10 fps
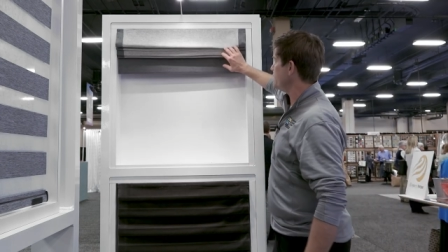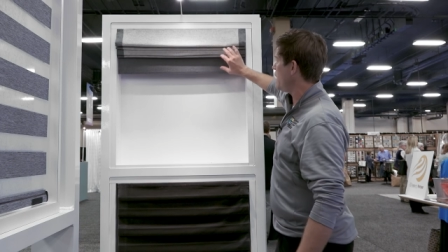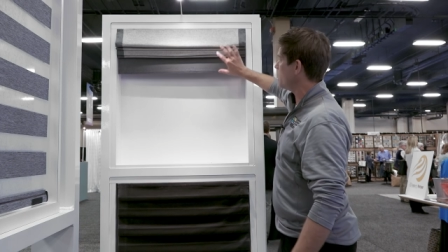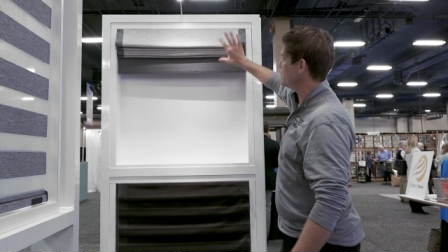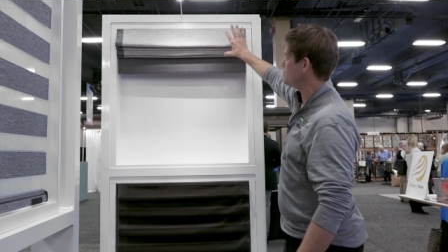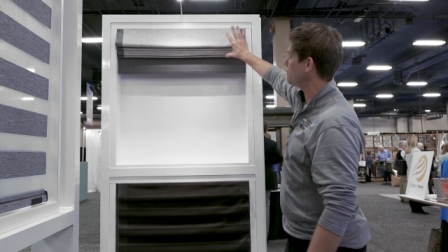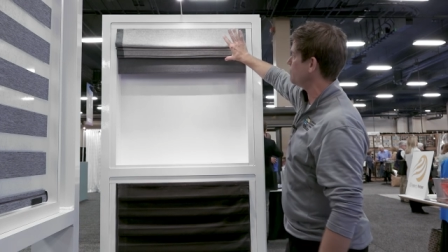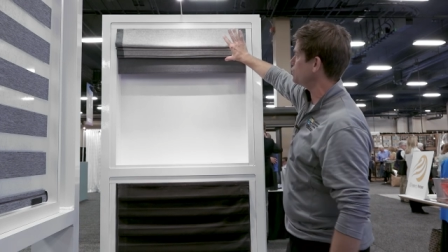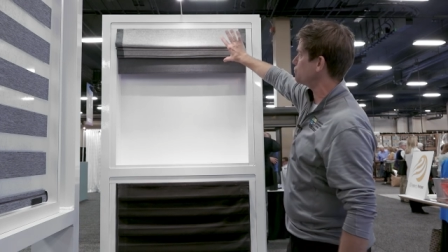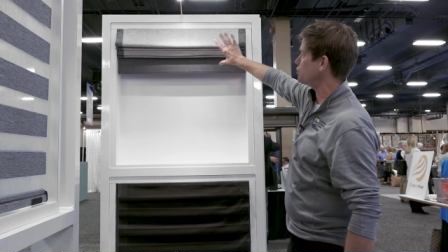now, when this,
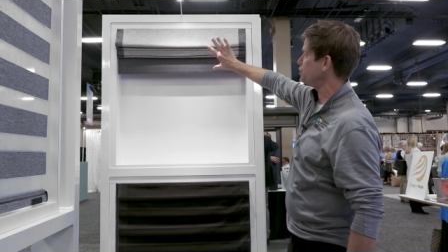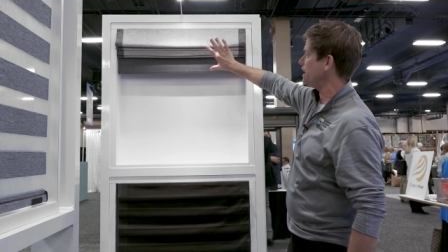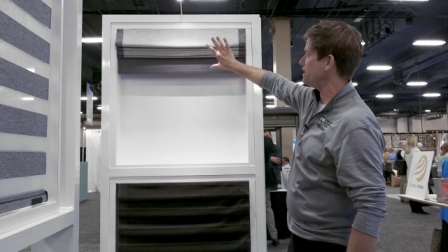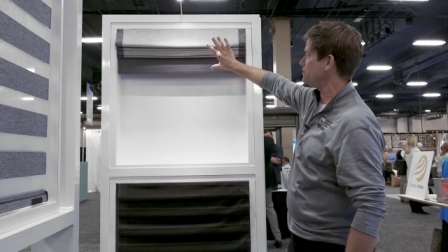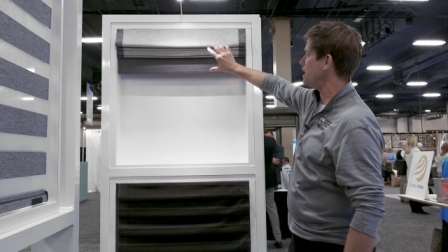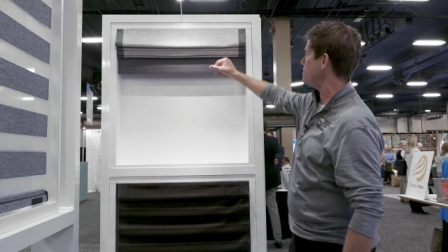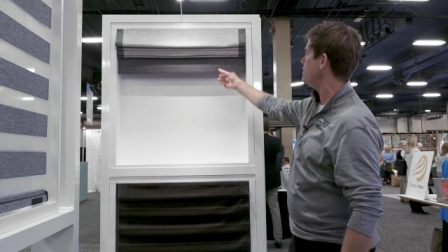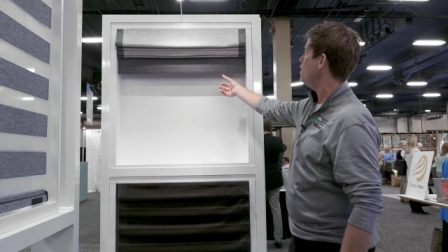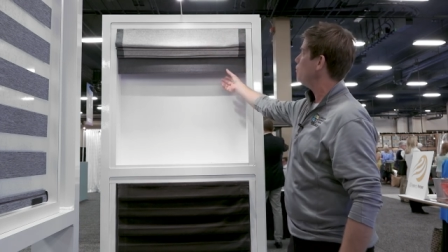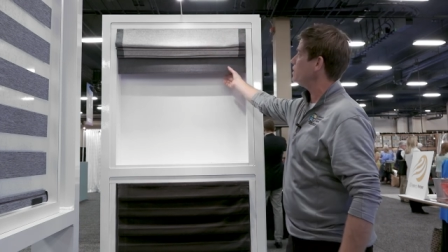this shade is up,
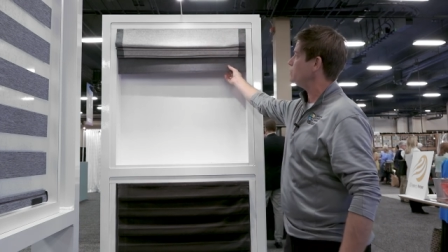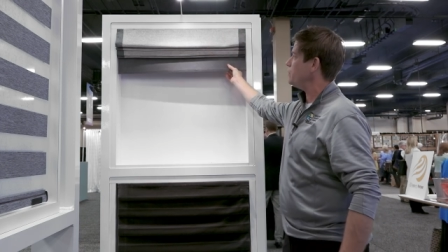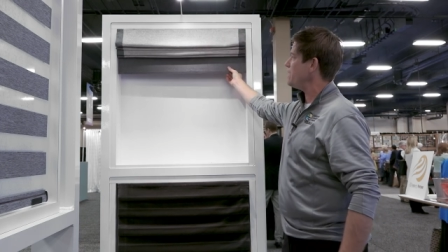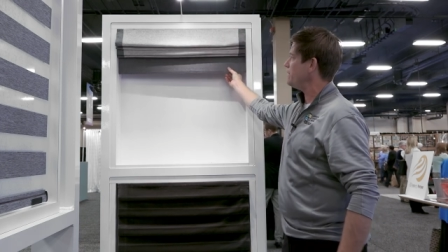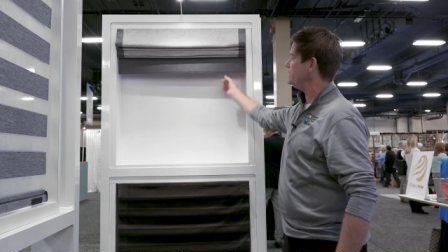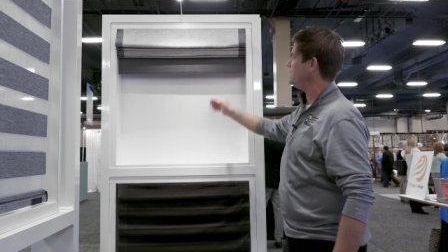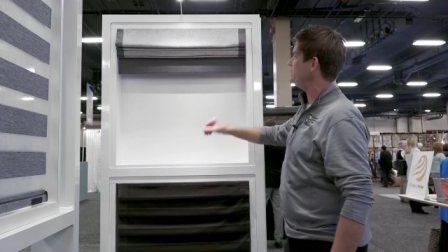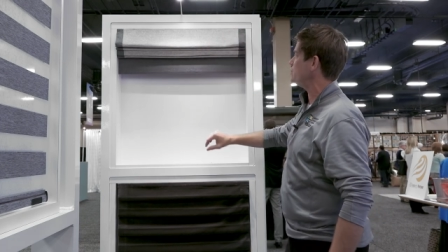with the way we did